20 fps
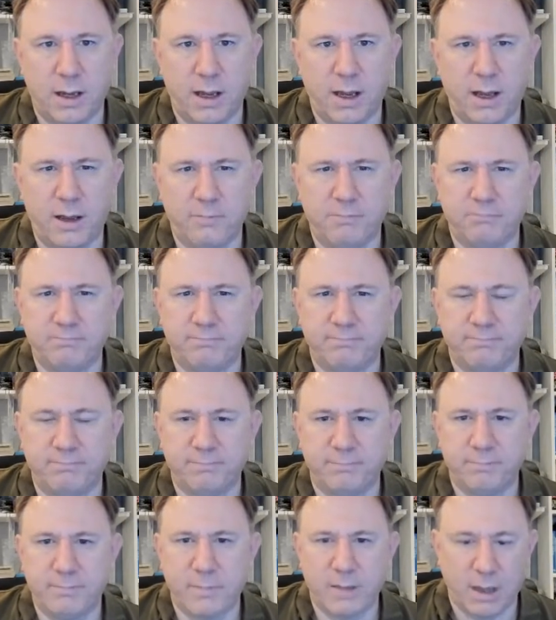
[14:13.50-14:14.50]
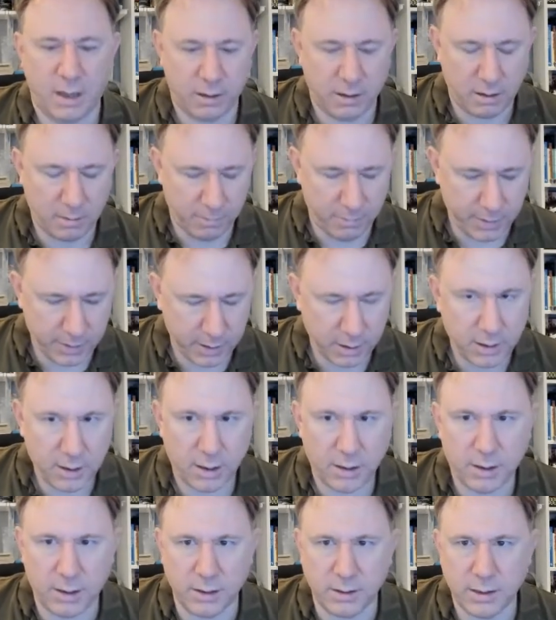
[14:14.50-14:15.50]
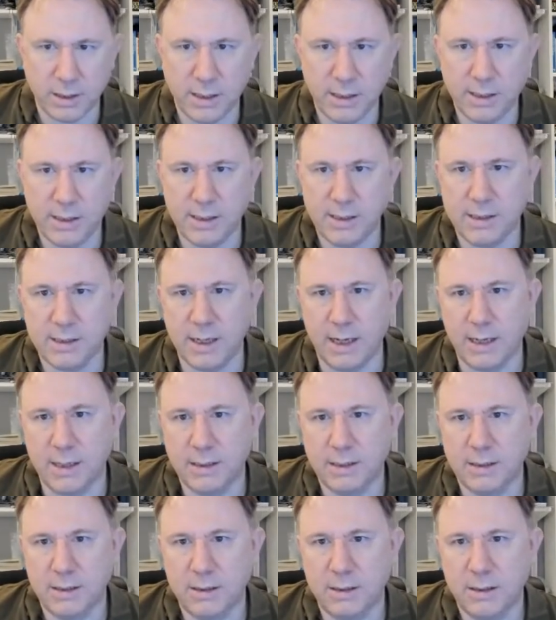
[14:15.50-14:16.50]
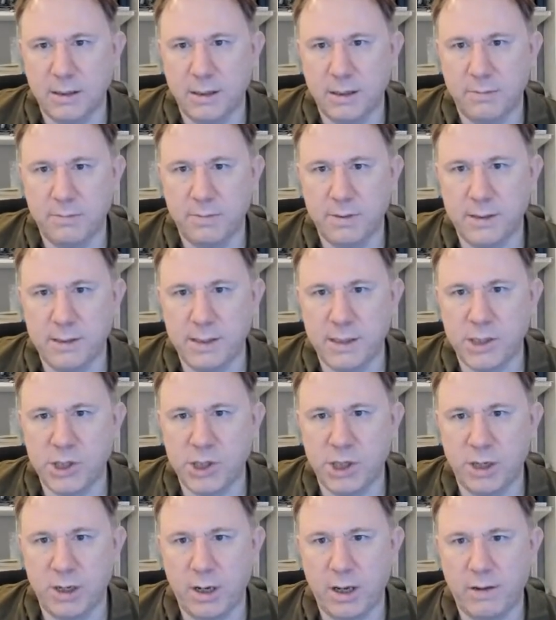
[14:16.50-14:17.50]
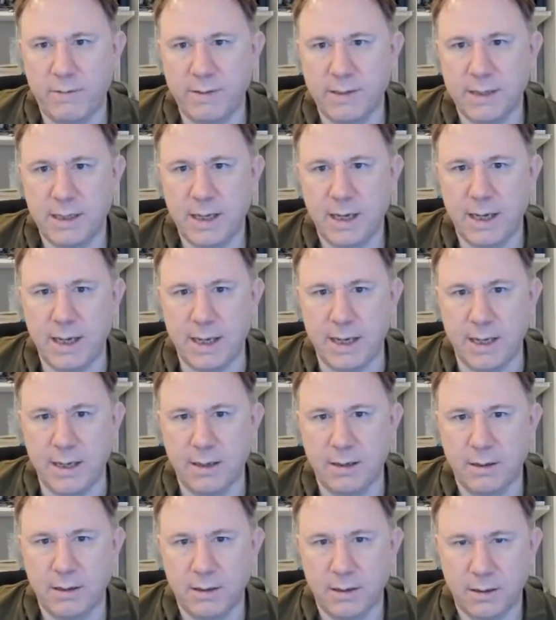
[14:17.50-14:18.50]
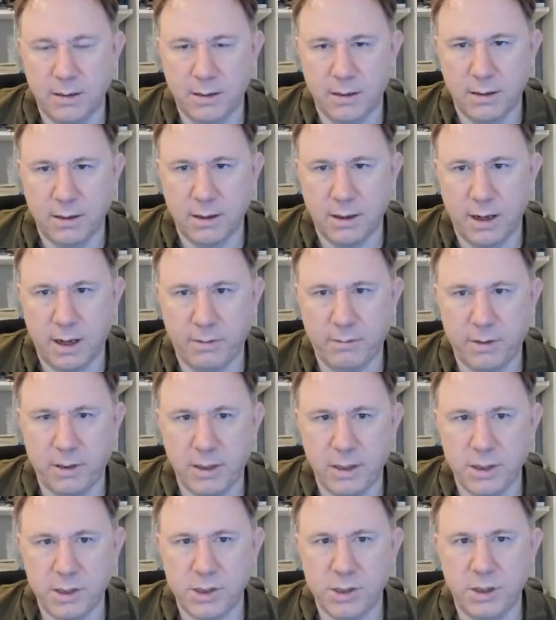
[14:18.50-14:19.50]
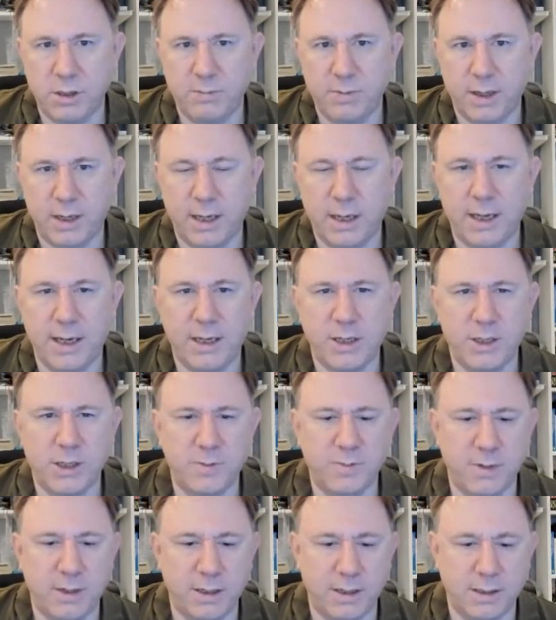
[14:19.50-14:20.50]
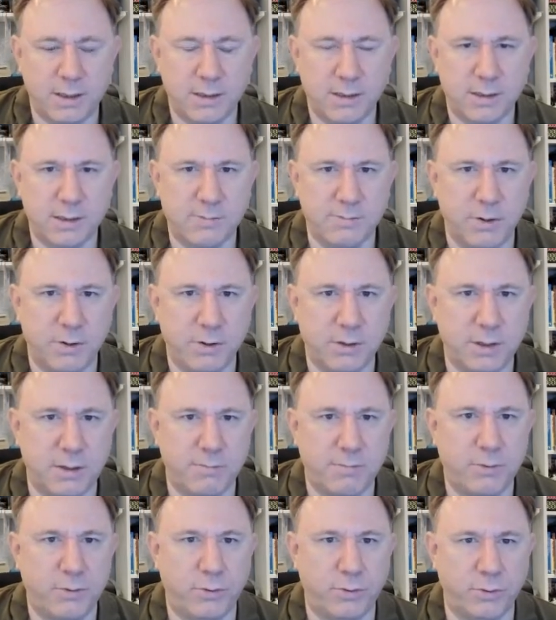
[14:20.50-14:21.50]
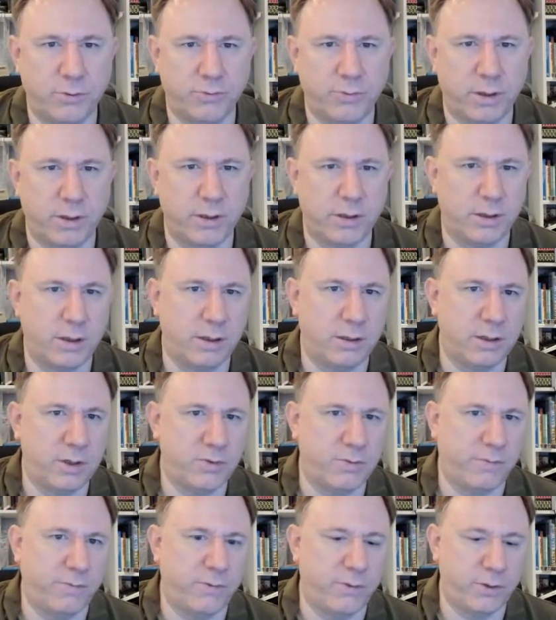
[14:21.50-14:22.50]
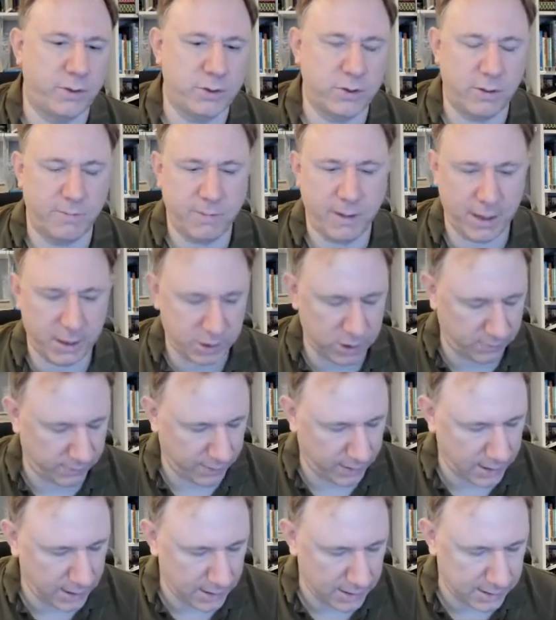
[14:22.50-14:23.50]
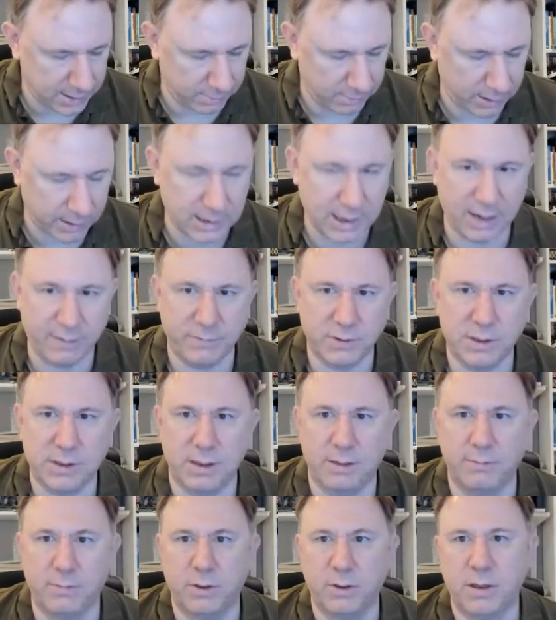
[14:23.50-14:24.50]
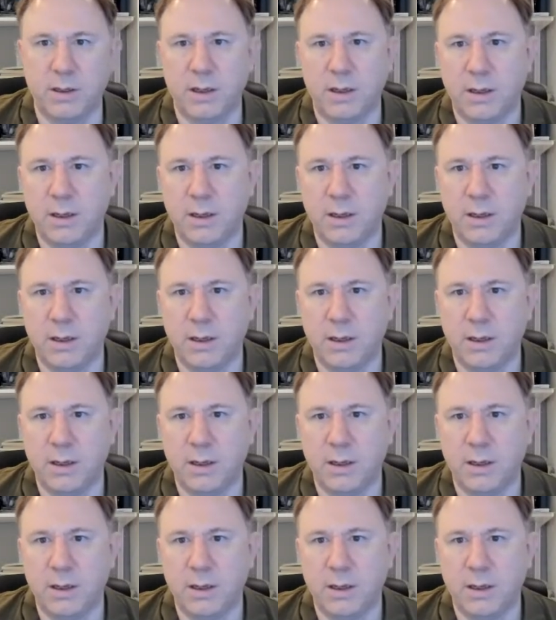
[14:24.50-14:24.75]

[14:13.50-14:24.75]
But the card clearly says, position here is key. I'm going to assume that key just means most important rather than it's referring to a picture of a key somewhere, because I haven't seen one.